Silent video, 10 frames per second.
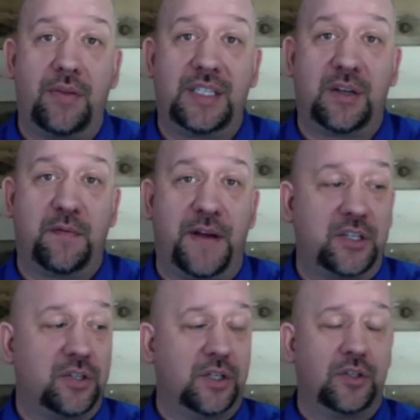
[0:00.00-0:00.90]
These
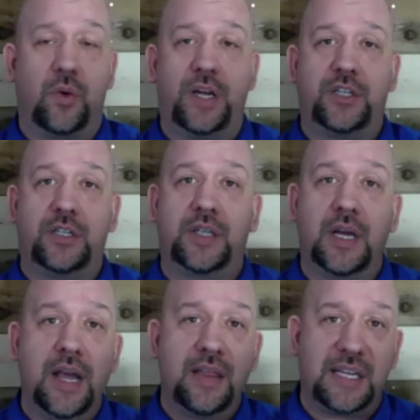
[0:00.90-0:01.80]
infection situations,
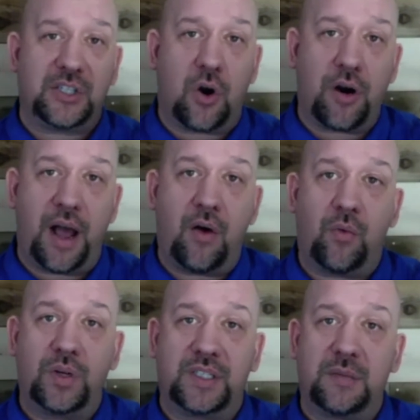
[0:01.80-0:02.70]
they start out
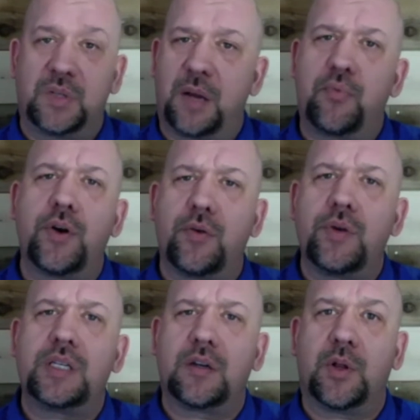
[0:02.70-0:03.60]
what seems like pretty
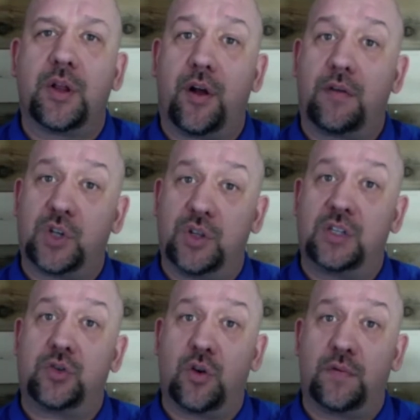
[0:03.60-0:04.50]
reasonable, and all of a sudden they
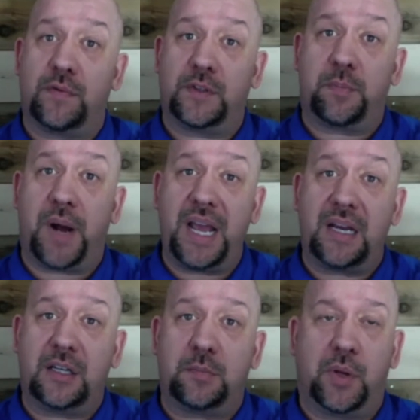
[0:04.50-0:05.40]
sort of spike and
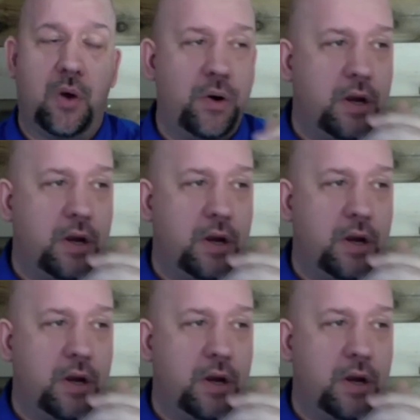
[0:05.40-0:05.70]
explode.